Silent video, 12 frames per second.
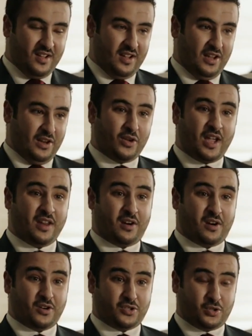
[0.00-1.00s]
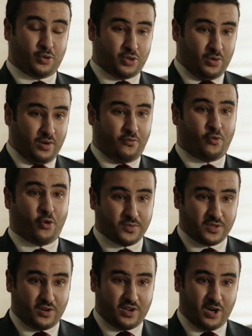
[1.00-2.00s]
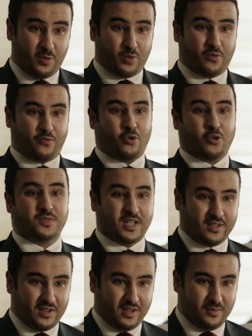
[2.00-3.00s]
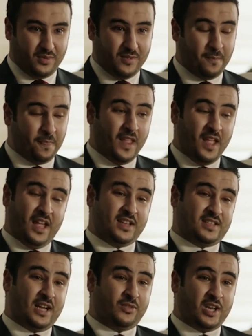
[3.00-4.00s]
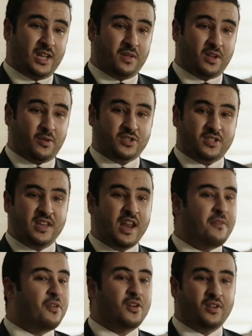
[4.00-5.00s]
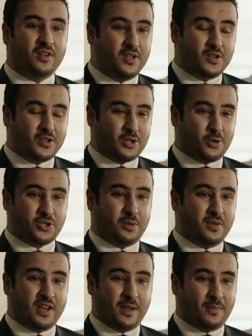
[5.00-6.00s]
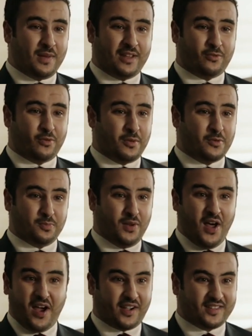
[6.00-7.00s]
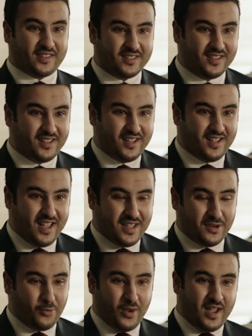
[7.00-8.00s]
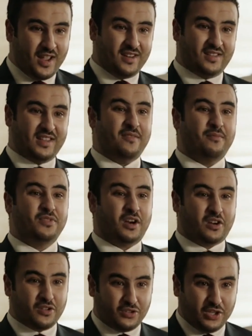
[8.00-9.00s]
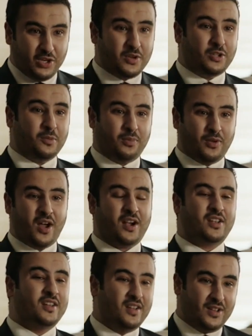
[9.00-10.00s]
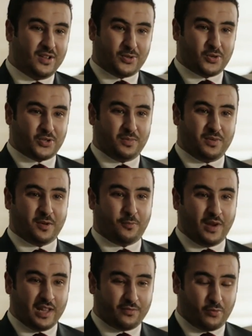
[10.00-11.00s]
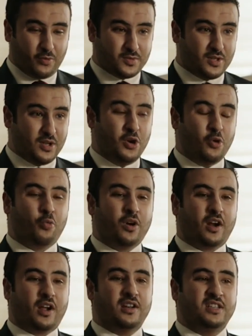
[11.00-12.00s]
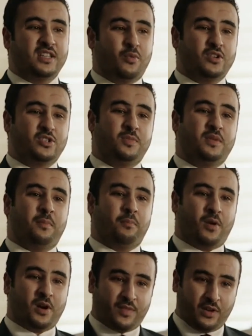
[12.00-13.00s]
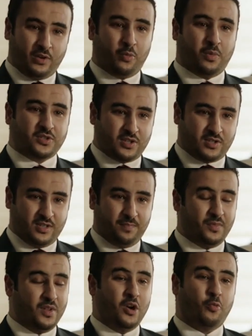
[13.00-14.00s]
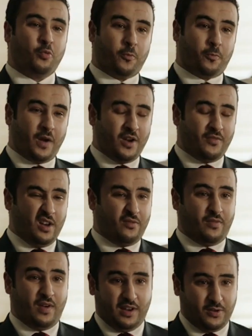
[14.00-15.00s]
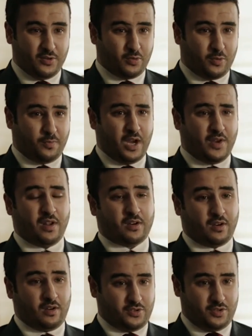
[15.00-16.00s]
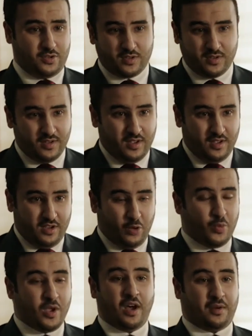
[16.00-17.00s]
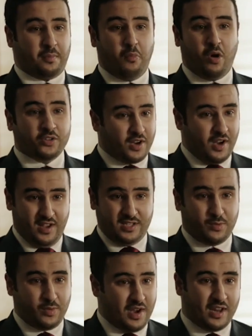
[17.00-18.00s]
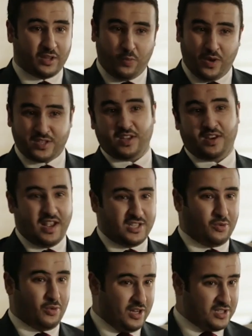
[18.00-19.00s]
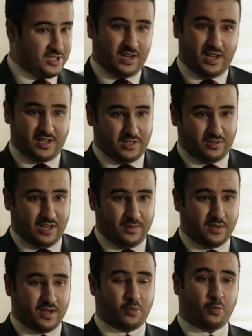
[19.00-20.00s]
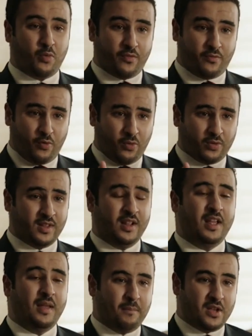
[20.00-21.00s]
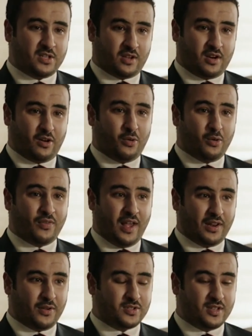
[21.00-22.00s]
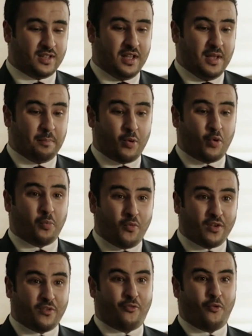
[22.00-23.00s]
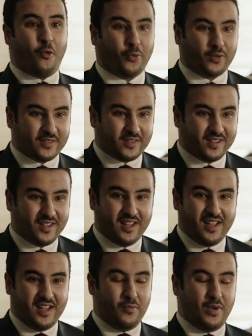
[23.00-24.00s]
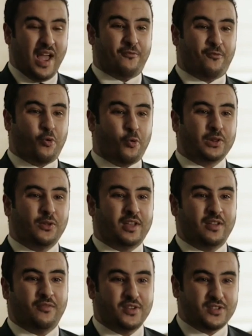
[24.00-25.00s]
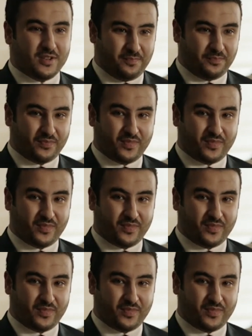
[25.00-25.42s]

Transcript: Look at our social reforms, our economic reform in Saudi Arabia. In Saudi Arabia, there was never social media platform that was blocked. In Iran, they're continuing to block social media platforms. We're a country that wants to be the part of the global system. We're proud of our values. We're proud of our cultures. You know, we are modernizing. We are not westernizing or easternizing Saudi Arabia. We're moving forward based on our own values, but we're moving forward. We have forward-looking vision.